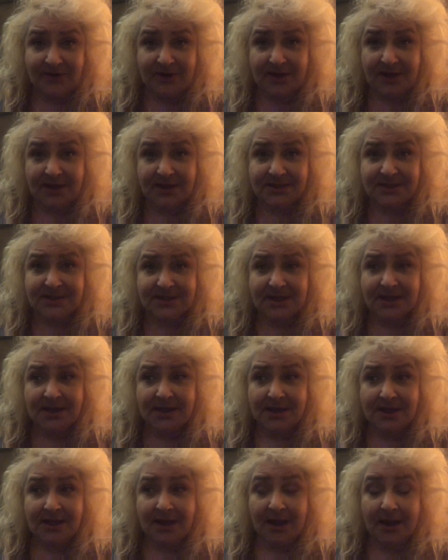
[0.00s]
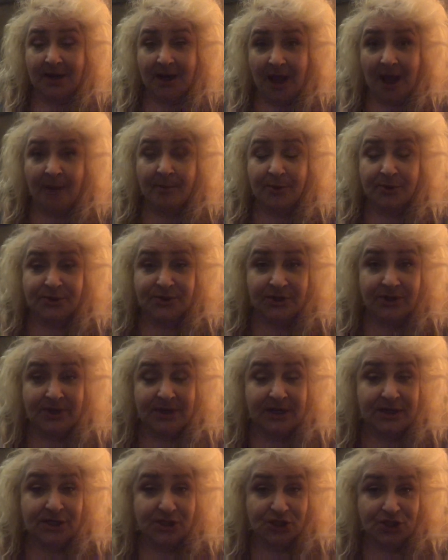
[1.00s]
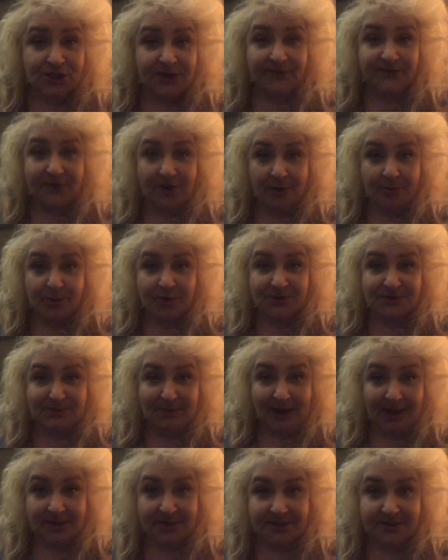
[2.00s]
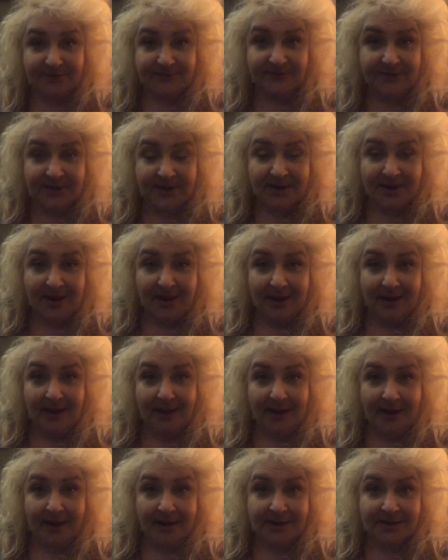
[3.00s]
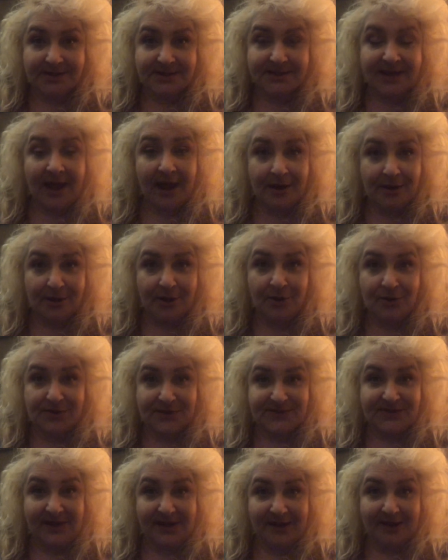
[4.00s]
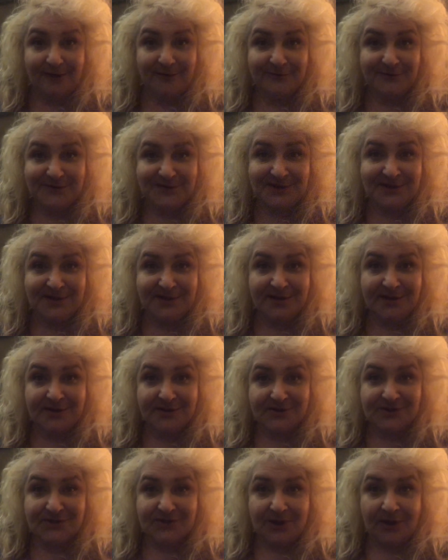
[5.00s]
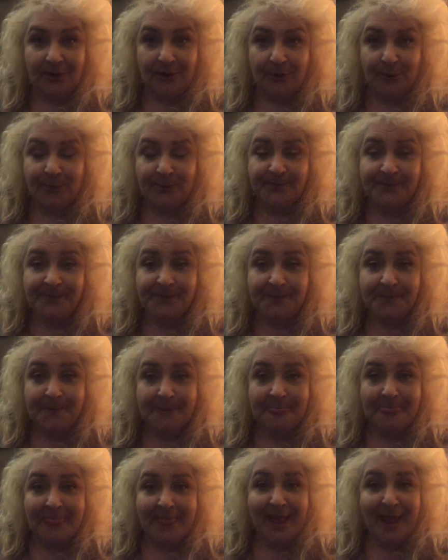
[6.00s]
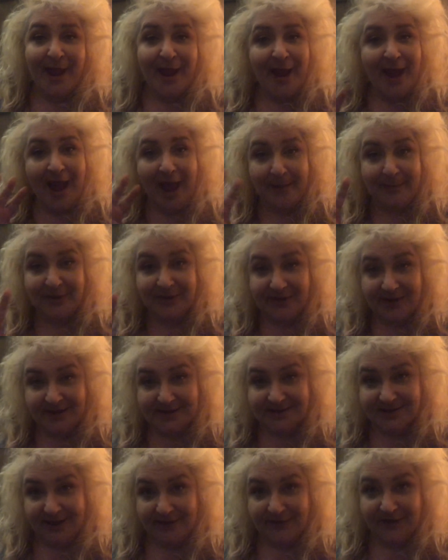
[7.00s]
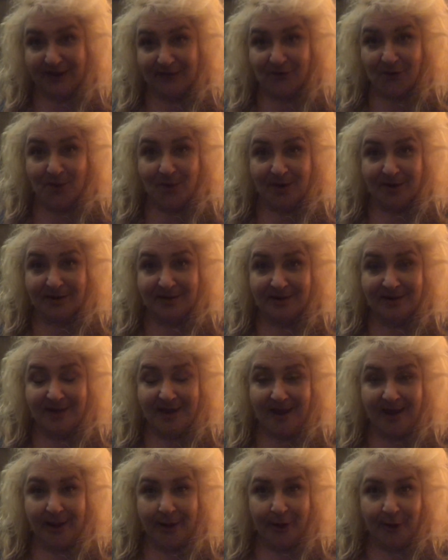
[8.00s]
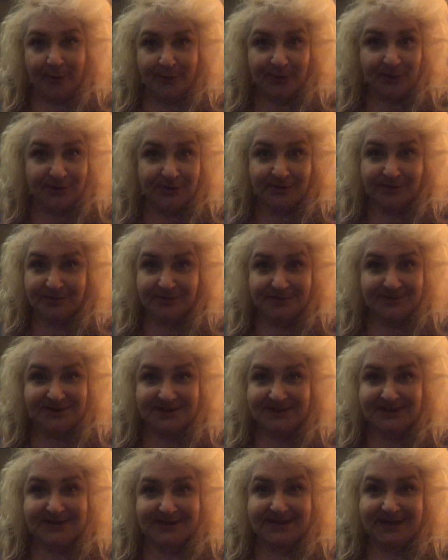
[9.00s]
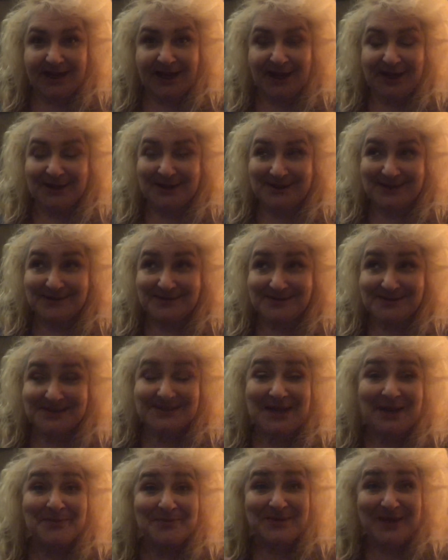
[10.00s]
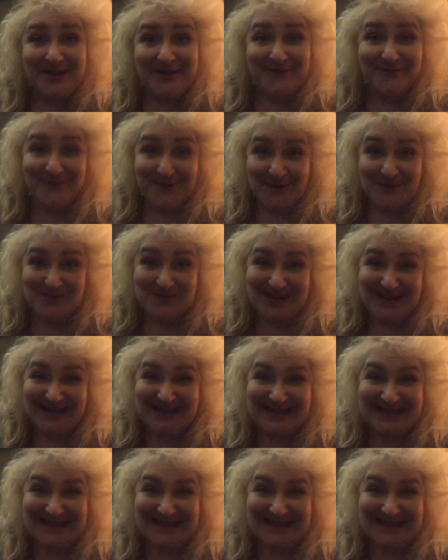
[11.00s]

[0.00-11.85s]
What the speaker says: us an opportunity to shift our perspective, and that alone is a gift. So, happy Thanksgiving, everyone. I hope you take something from this,